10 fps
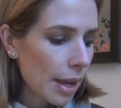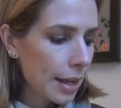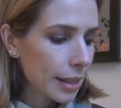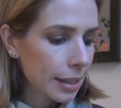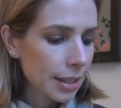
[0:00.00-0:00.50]

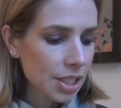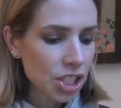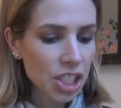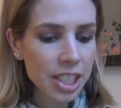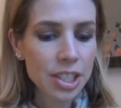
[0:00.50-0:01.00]
And let's
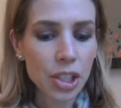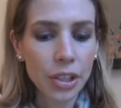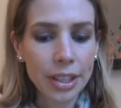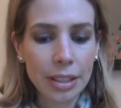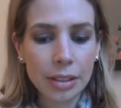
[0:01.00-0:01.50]
just get
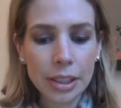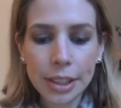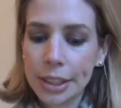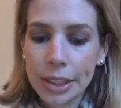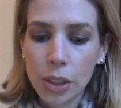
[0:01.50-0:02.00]
started.
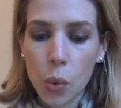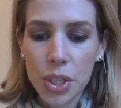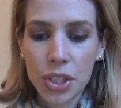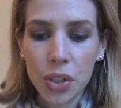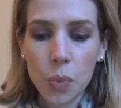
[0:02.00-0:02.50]

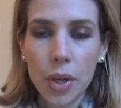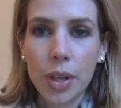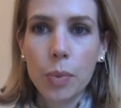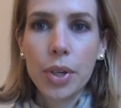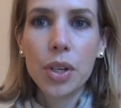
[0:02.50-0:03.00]
Question
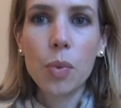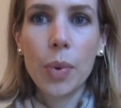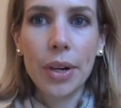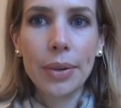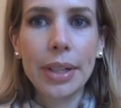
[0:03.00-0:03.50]
1, what are you
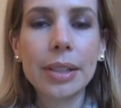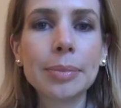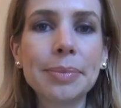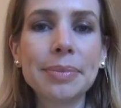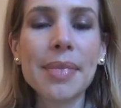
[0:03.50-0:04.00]

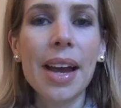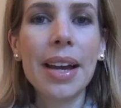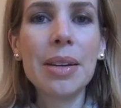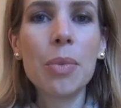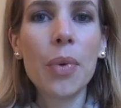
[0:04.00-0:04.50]
wearing?
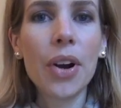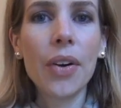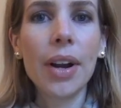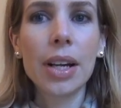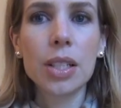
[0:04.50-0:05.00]
I am
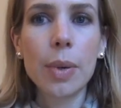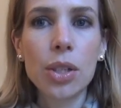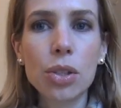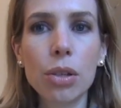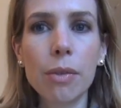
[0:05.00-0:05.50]
wearing a
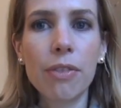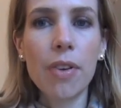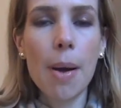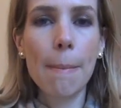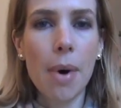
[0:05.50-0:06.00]
sweatshirt
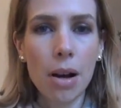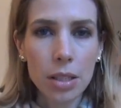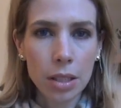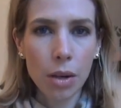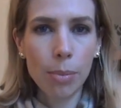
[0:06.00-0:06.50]
from
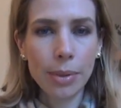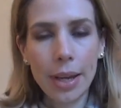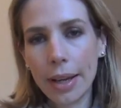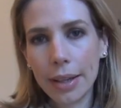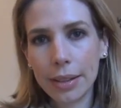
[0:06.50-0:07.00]
Moss
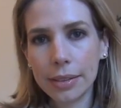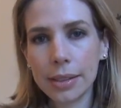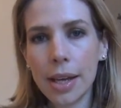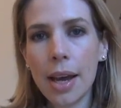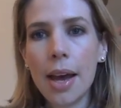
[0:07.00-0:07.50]

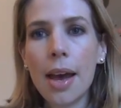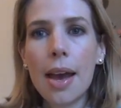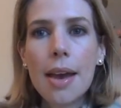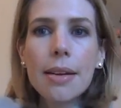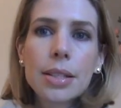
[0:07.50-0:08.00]
Copenhagen
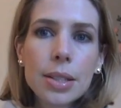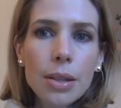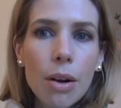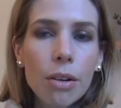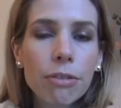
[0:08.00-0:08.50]
and a
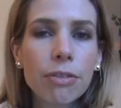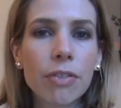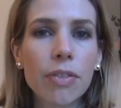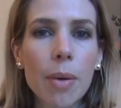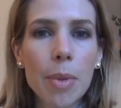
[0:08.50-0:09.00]
scarf
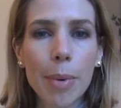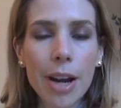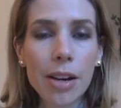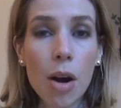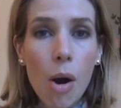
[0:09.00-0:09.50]
from the
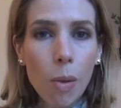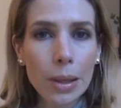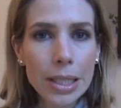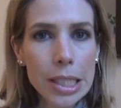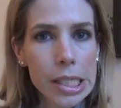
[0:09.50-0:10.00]
brand
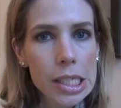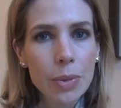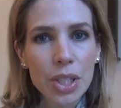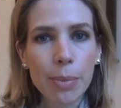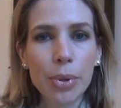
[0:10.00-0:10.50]
Hollies,
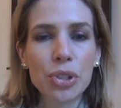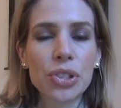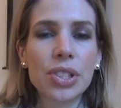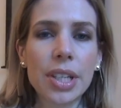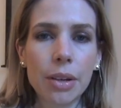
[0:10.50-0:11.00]
which I
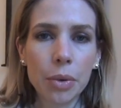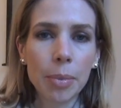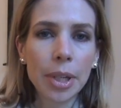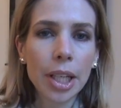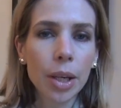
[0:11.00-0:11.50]
purchased at
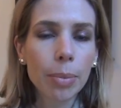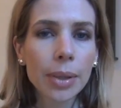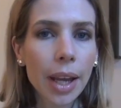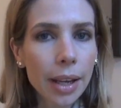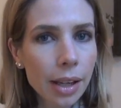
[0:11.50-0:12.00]
Norman,
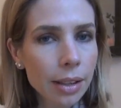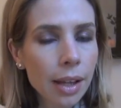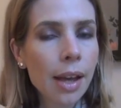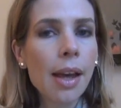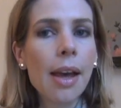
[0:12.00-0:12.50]
Copenhagen,
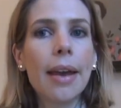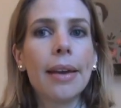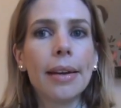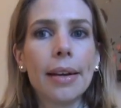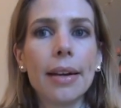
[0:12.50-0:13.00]

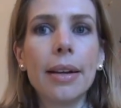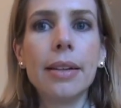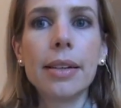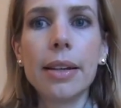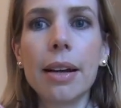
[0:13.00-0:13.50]

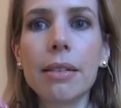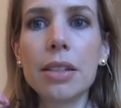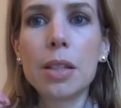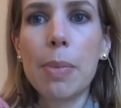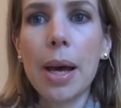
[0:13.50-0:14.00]
and a
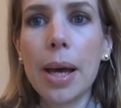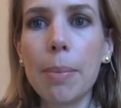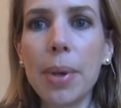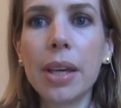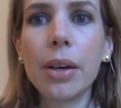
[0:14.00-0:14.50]
necklace by
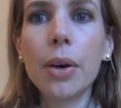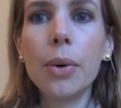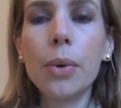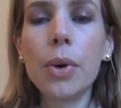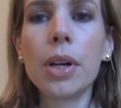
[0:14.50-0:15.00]
Pico,
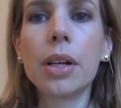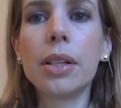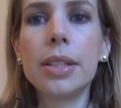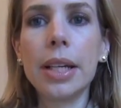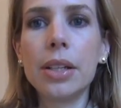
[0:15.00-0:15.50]

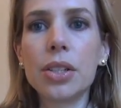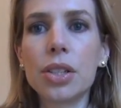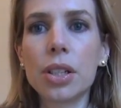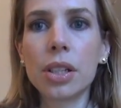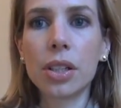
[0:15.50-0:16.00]
a
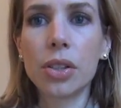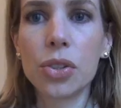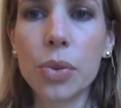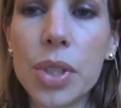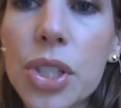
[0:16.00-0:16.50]
Danish little jewelry